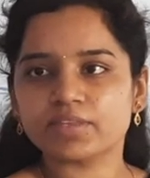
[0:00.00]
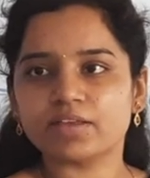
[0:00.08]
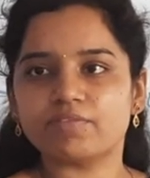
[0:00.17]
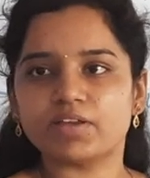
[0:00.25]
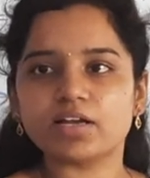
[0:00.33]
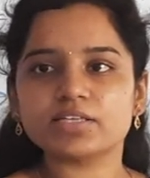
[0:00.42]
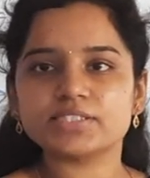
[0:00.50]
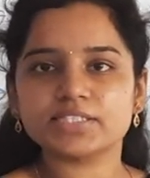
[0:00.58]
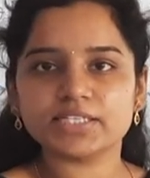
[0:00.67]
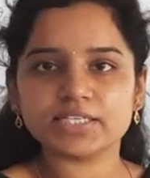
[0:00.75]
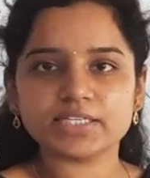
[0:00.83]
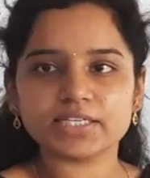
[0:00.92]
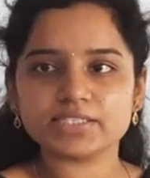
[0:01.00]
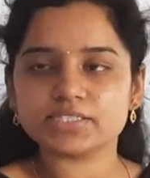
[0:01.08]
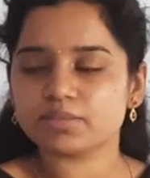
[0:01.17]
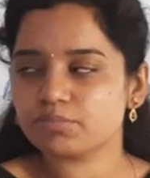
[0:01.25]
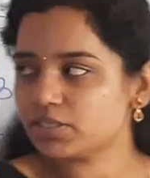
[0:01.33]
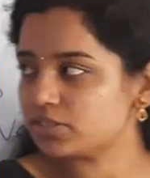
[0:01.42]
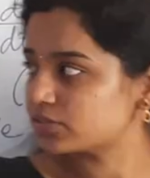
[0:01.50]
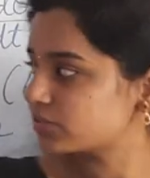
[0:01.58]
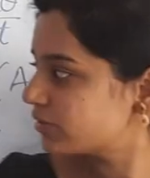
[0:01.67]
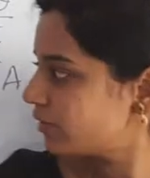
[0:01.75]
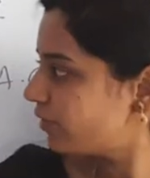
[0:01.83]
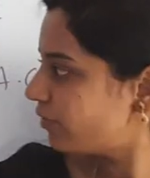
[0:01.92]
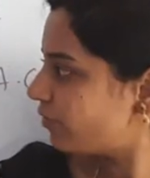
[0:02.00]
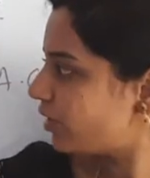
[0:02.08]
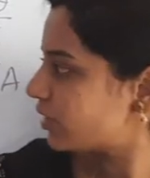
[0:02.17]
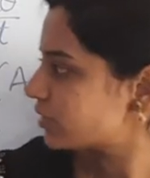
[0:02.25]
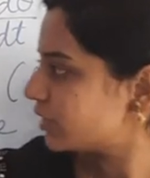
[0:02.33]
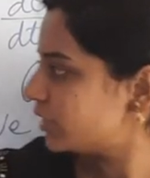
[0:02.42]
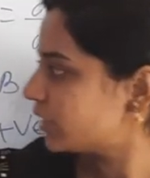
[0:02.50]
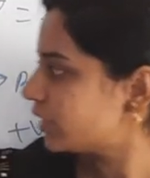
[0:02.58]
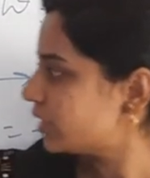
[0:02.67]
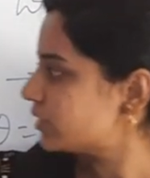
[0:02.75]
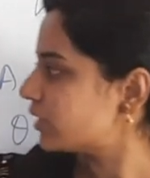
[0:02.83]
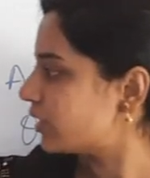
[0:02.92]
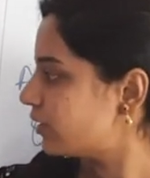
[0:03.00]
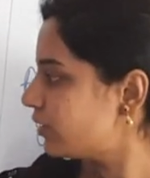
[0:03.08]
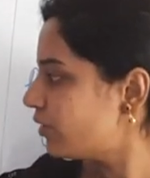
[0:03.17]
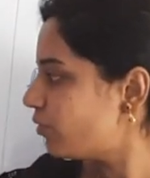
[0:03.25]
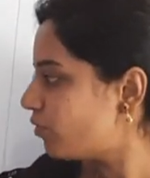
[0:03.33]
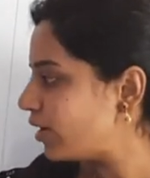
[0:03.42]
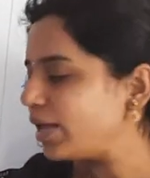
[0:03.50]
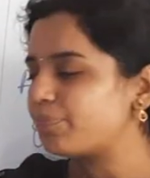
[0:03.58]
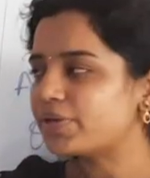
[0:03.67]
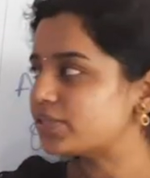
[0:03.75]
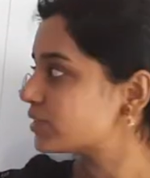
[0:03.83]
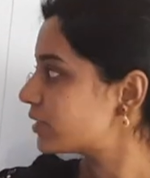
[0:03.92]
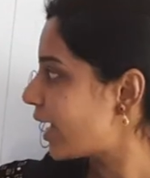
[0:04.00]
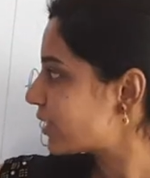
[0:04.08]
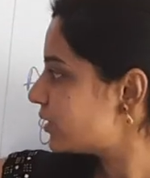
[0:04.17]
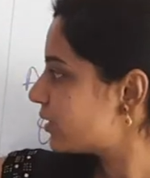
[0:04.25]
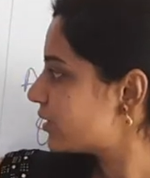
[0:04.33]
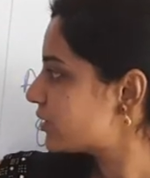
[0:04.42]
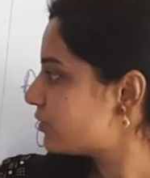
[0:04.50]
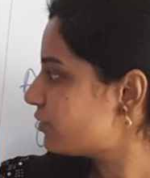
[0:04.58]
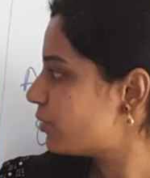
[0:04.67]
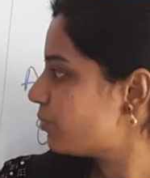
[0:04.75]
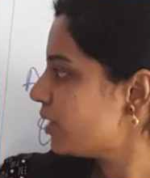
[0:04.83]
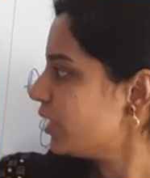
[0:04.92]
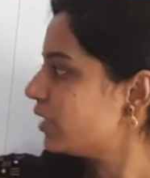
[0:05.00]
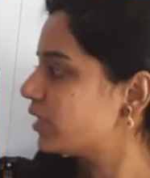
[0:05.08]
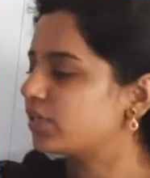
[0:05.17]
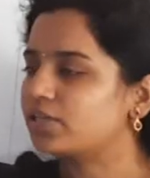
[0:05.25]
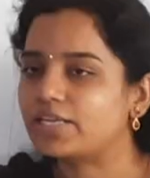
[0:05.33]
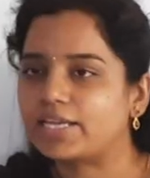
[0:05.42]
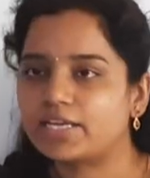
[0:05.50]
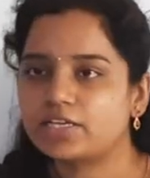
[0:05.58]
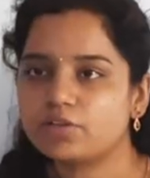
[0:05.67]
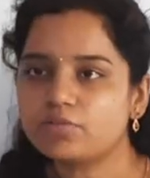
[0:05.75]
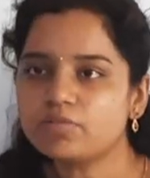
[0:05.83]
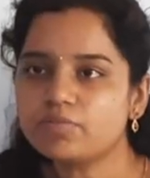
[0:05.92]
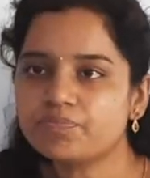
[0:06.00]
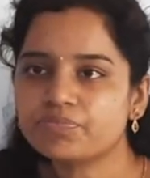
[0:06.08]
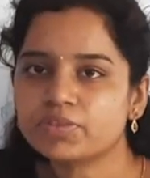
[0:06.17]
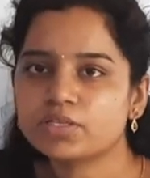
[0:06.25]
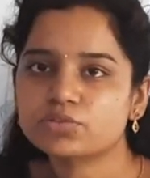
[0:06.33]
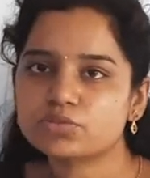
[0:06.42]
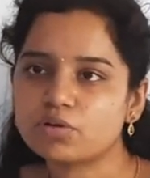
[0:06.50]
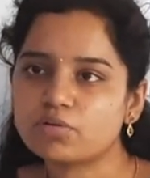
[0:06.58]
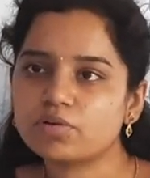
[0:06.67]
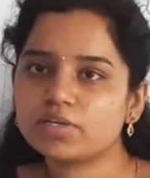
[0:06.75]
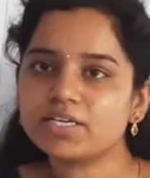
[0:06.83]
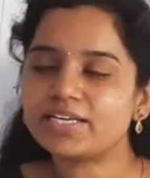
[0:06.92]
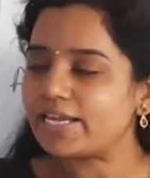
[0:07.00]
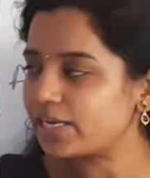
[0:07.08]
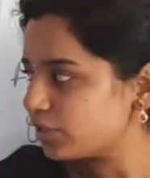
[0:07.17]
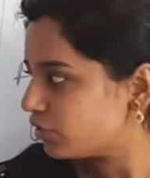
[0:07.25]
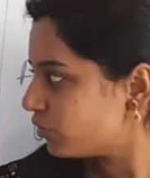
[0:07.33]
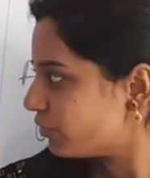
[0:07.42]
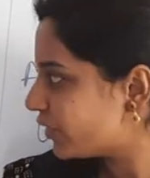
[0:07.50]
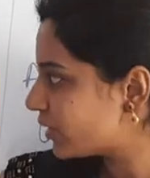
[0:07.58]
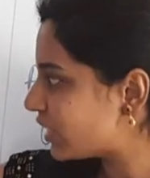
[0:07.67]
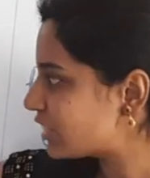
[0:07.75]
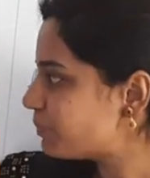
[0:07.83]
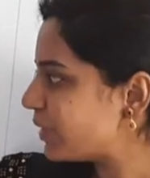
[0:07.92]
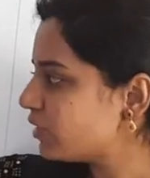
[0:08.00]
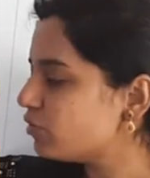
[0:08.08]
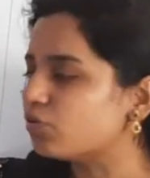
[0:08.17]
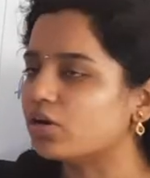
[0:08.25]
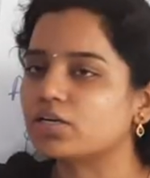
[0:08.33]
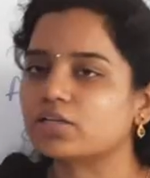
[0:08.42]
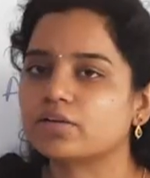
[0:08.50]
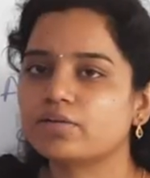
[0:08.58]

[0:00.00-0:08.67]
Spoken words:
Velocity decreasing means, velocity decreasing, what happens? Acceleration will be negative. So, only negative with respect to what?